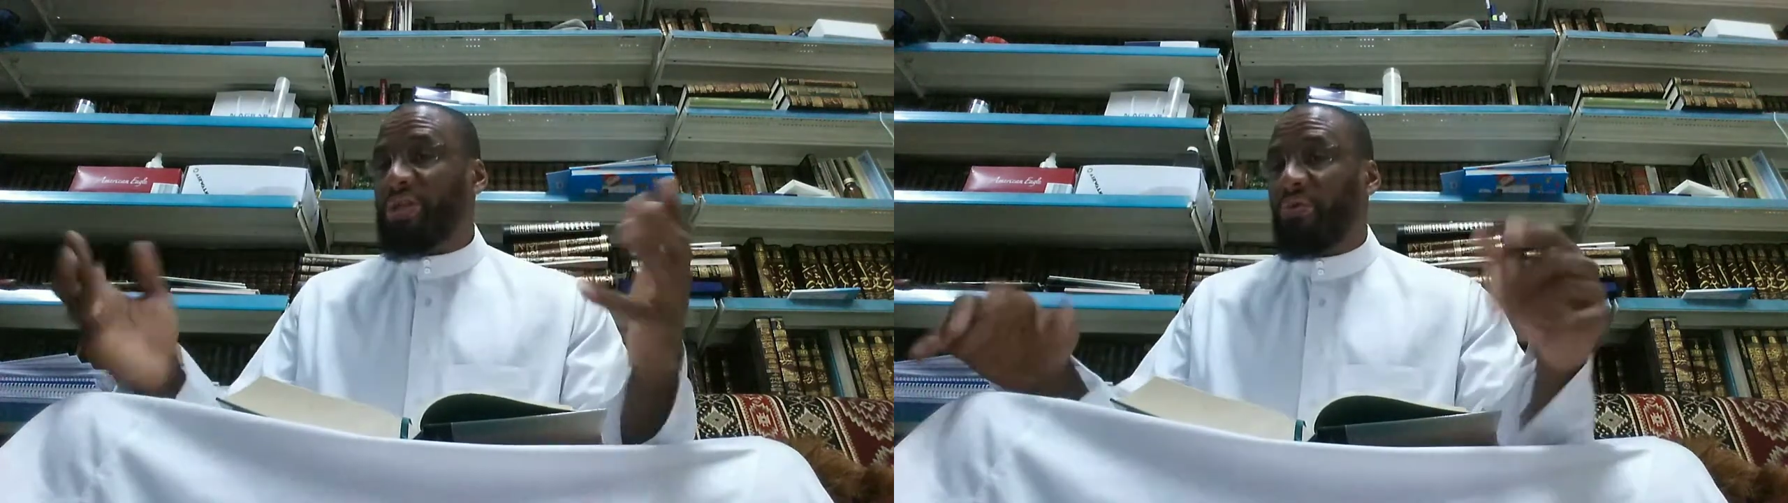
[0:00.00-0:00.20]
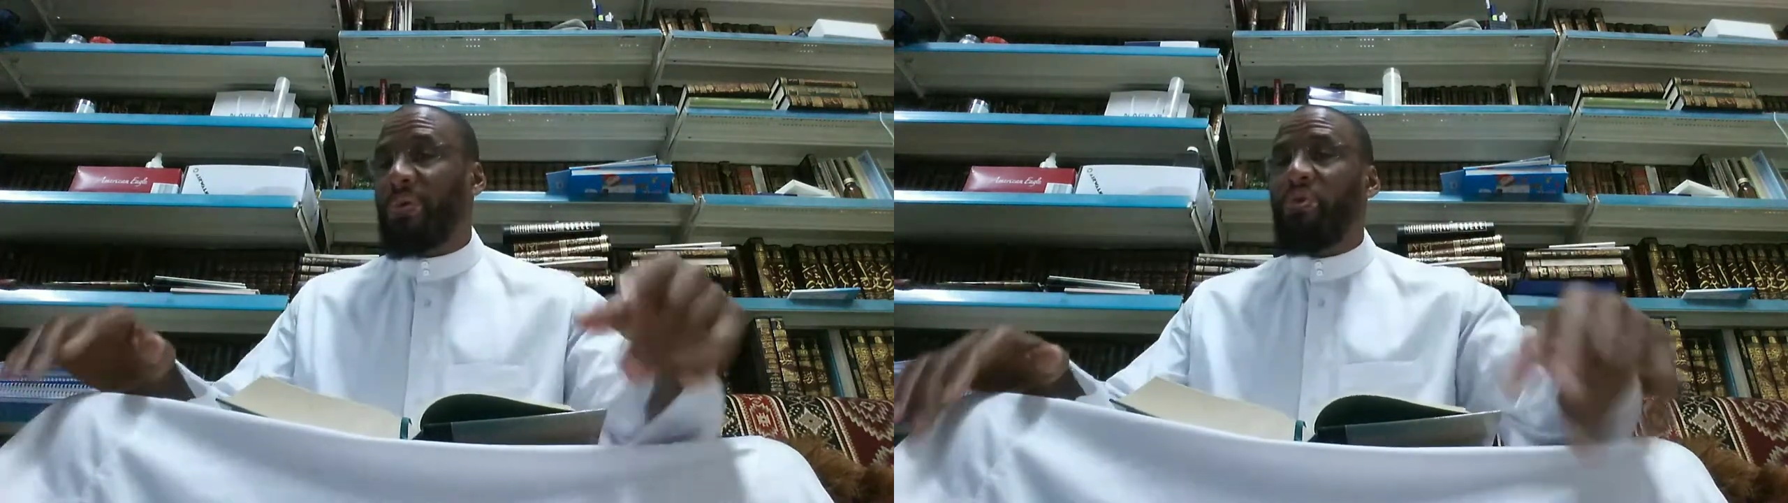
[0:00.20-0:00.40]

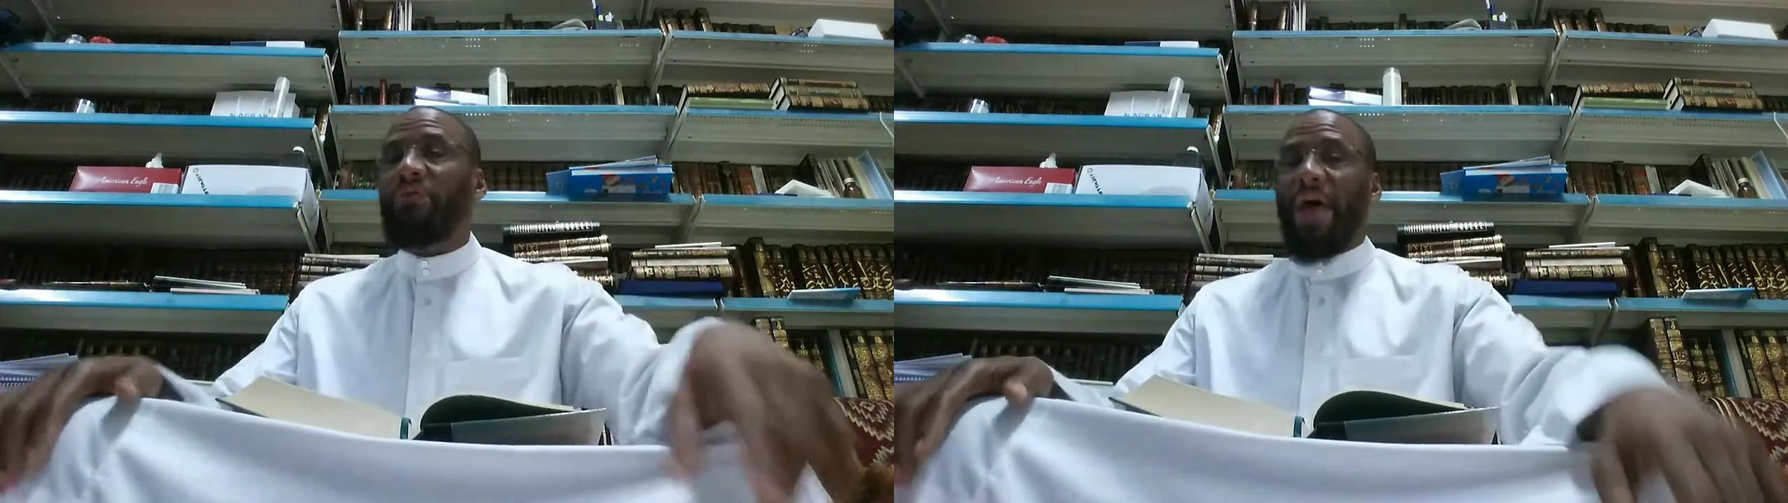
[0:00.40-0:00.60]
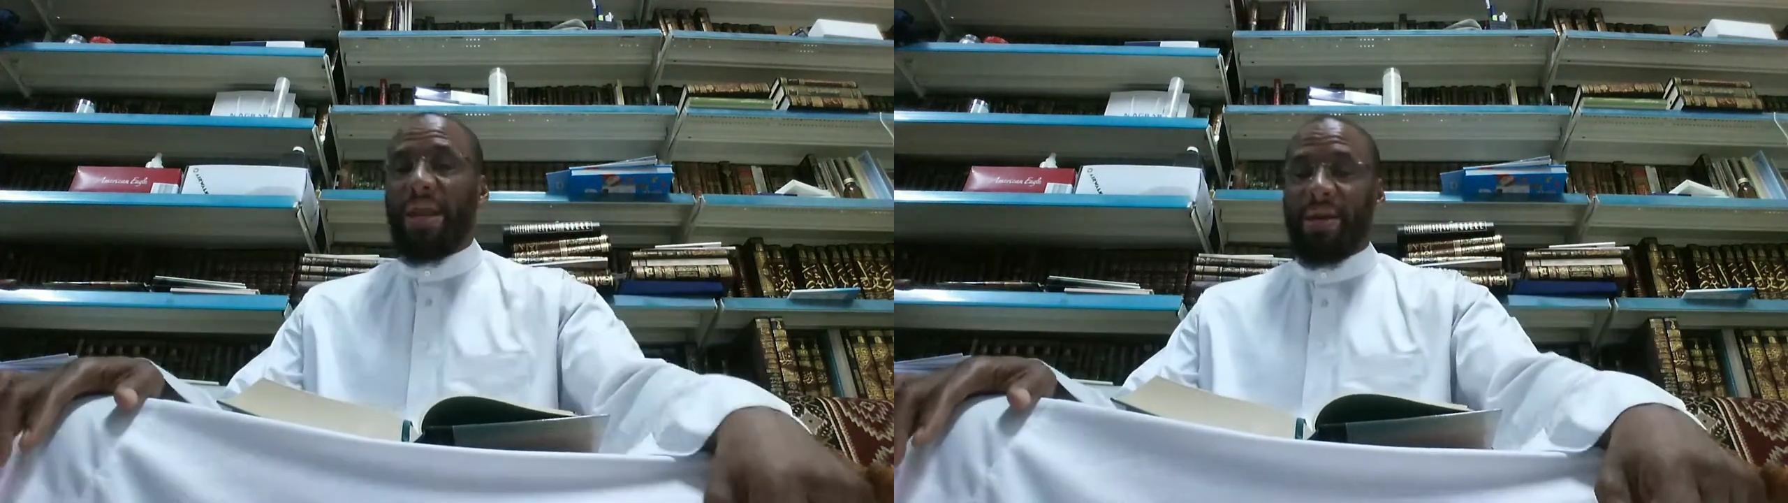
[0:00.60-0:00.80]
remove
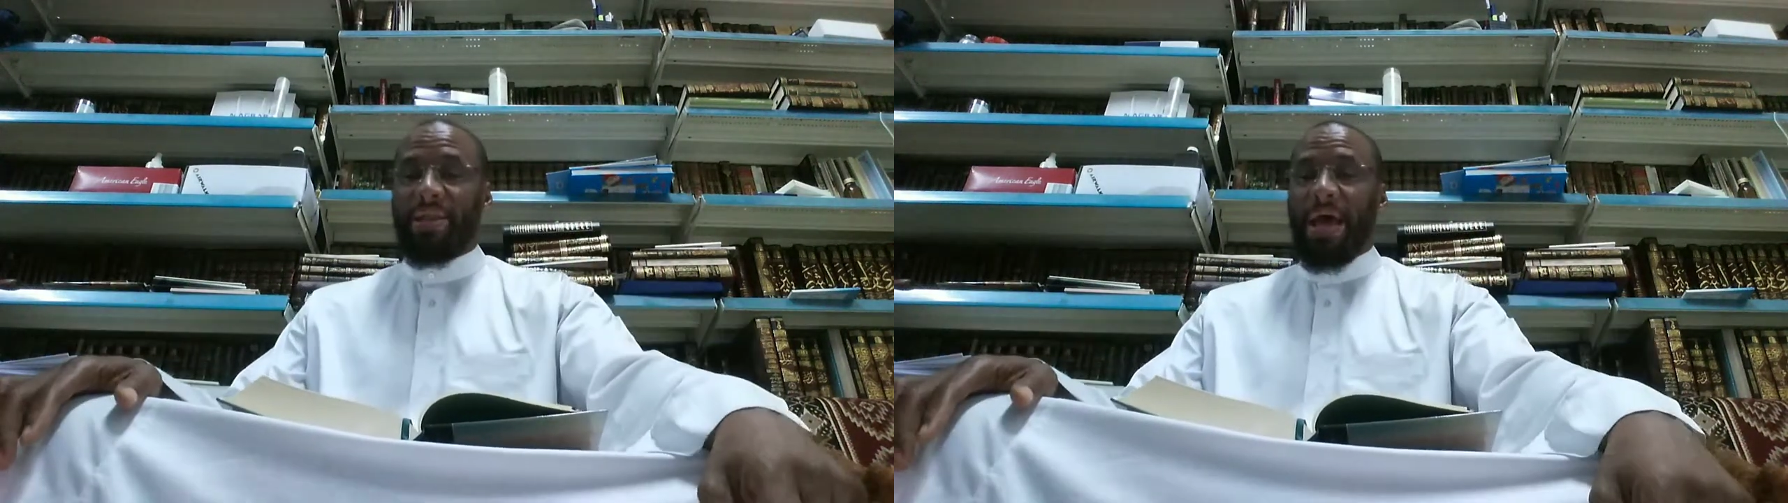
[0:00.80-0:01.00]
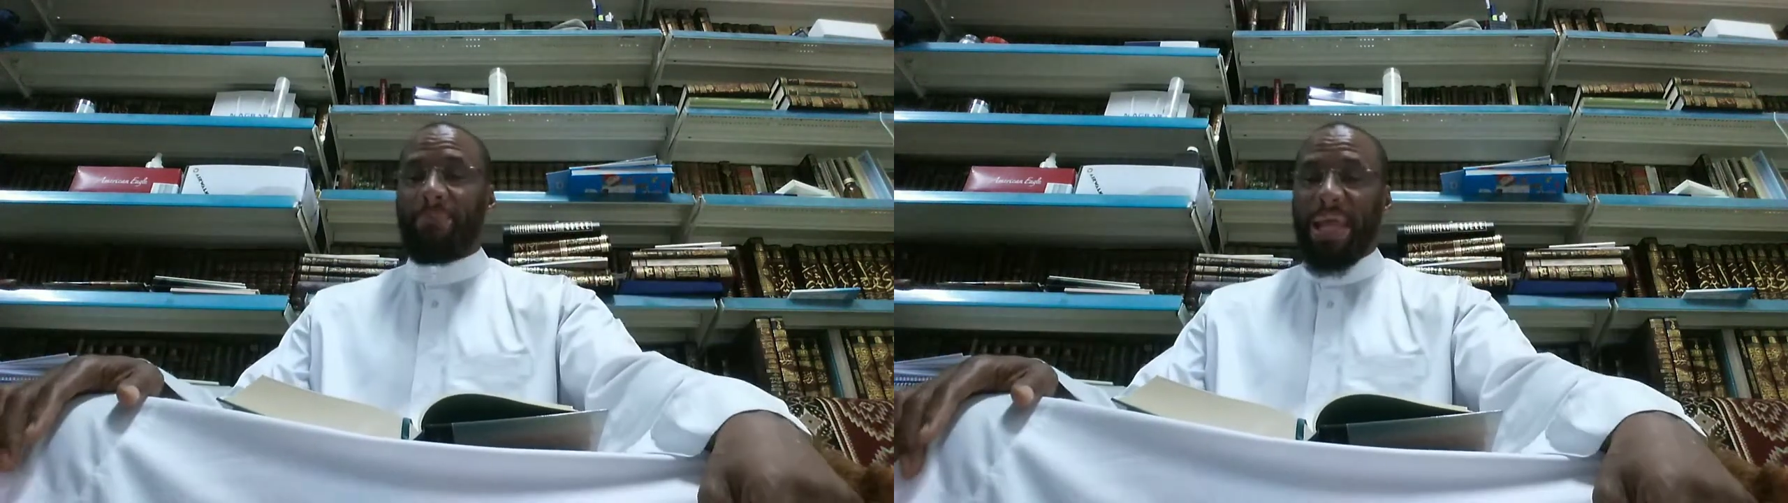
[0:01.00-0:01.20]
that
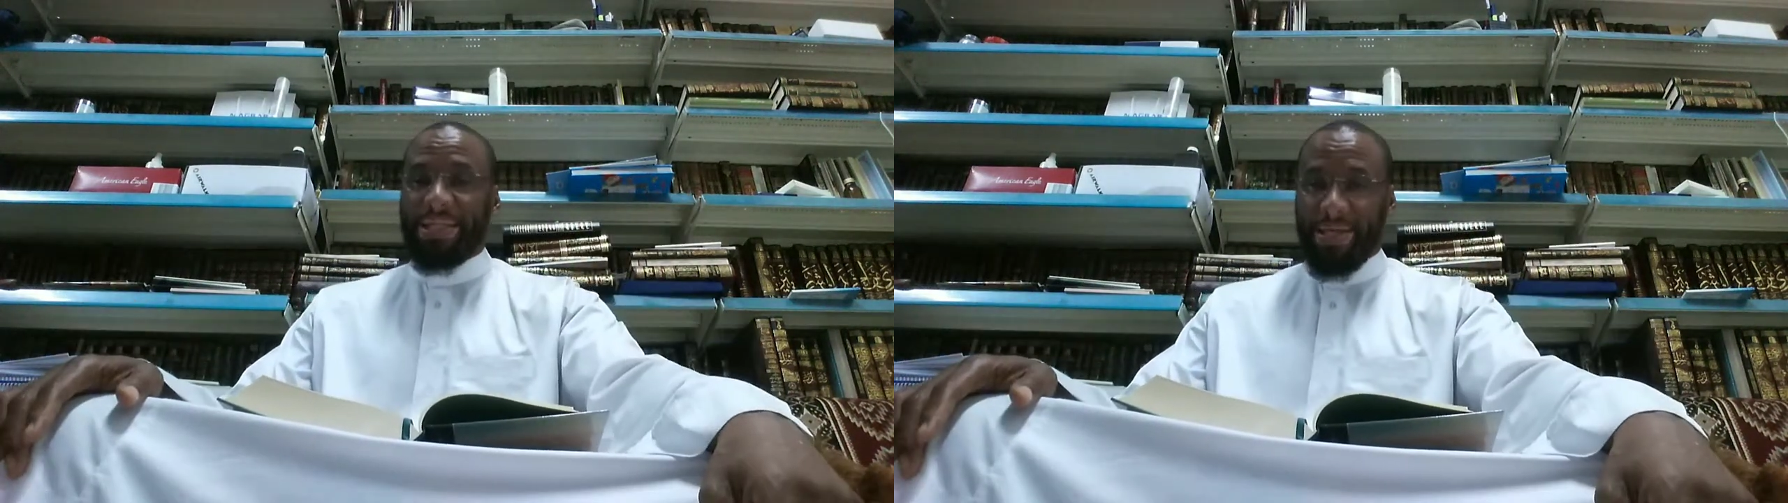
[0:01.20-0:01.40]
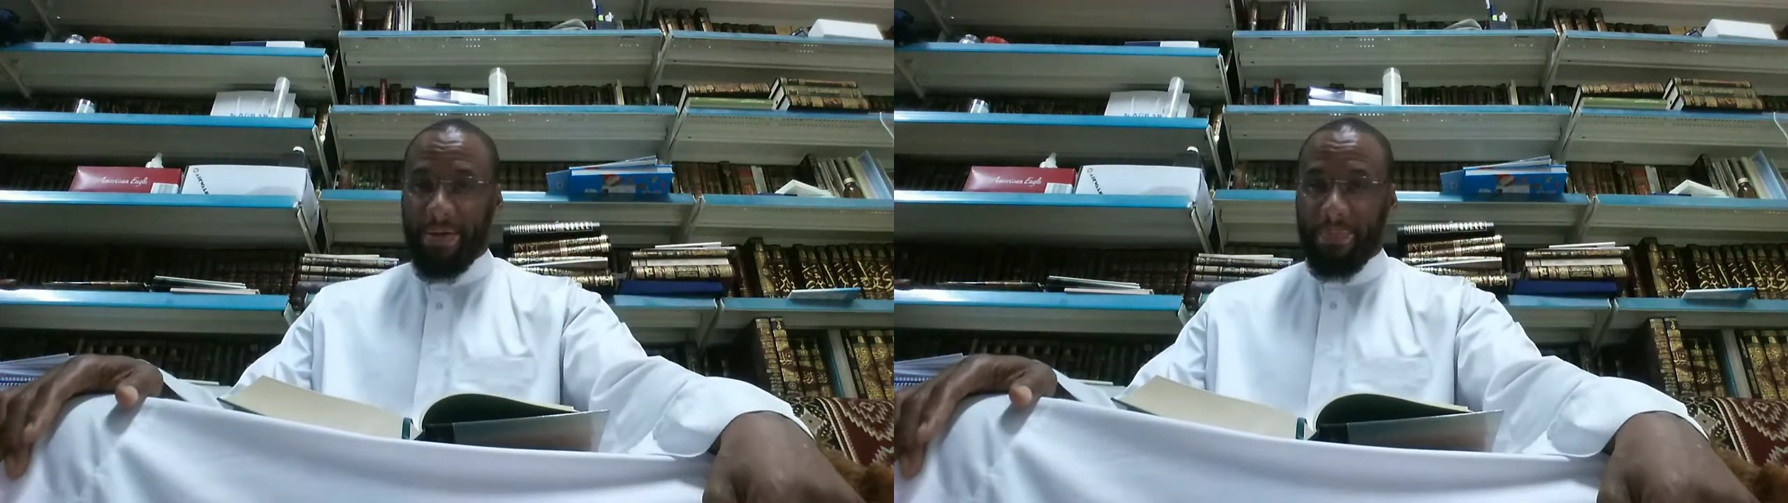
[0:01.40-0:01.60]
that blessing.